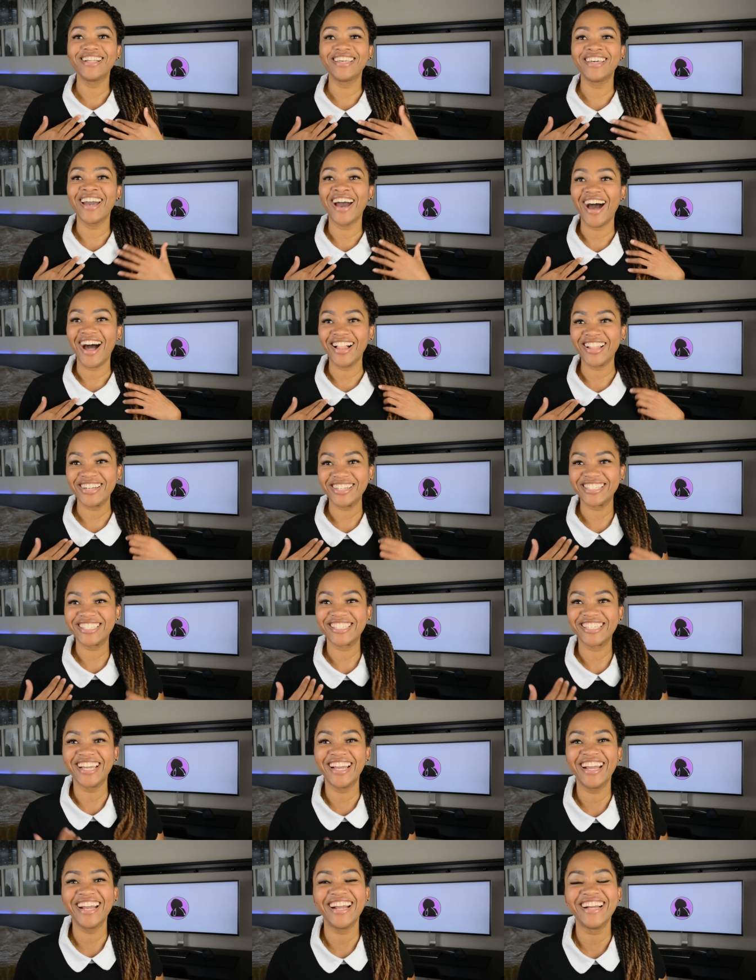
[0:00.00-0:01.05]
collar
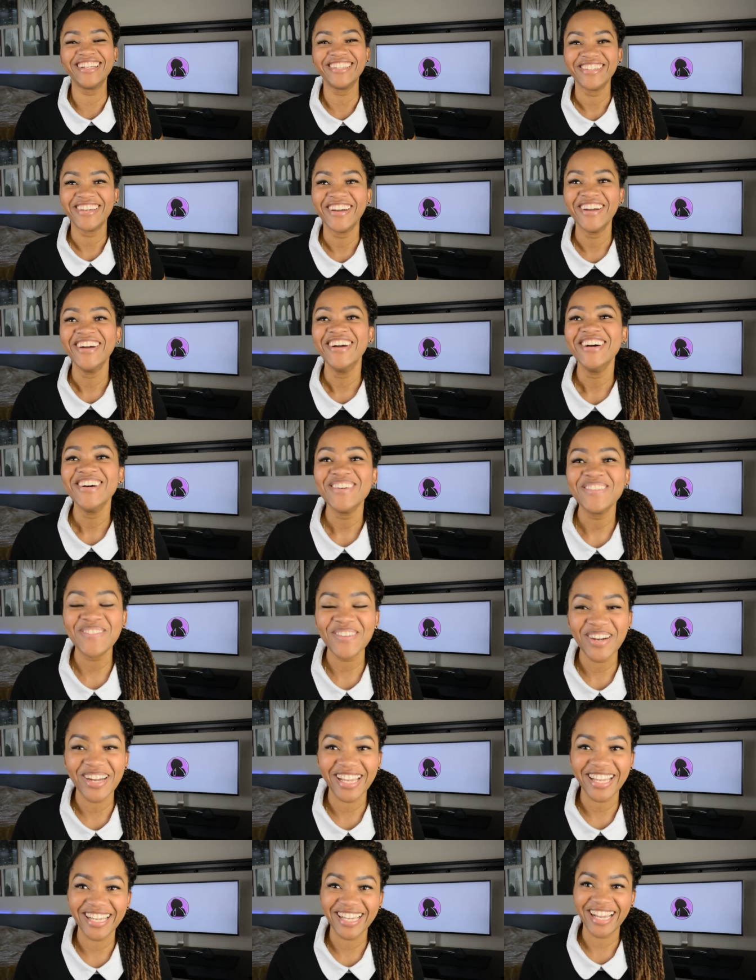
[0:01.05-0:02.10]
shirt
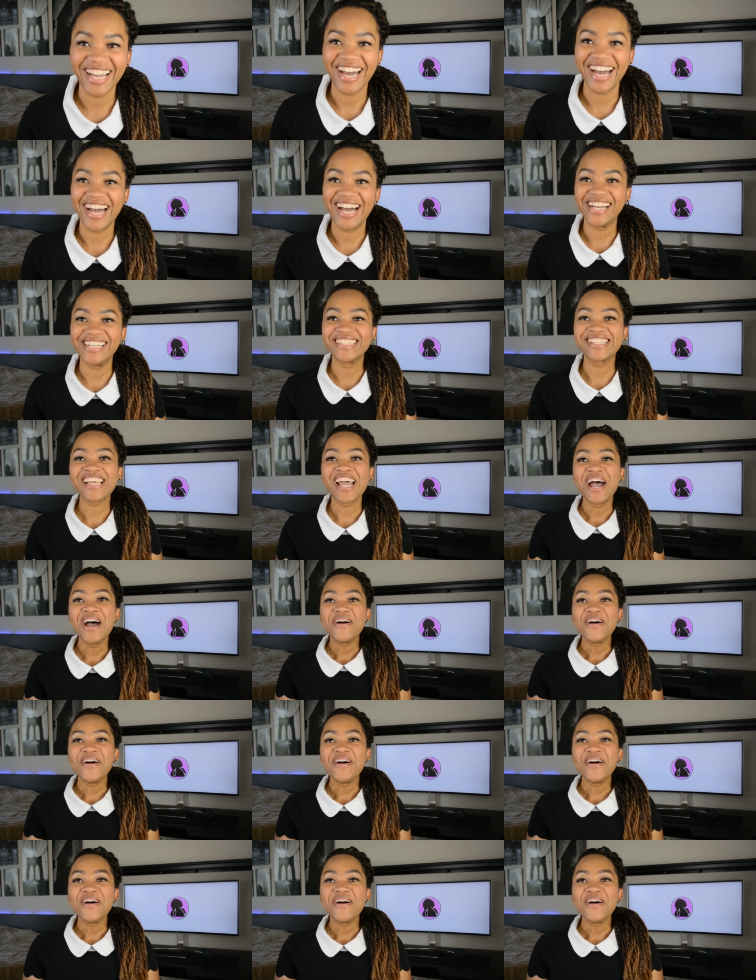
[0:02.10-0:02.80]
for you guys.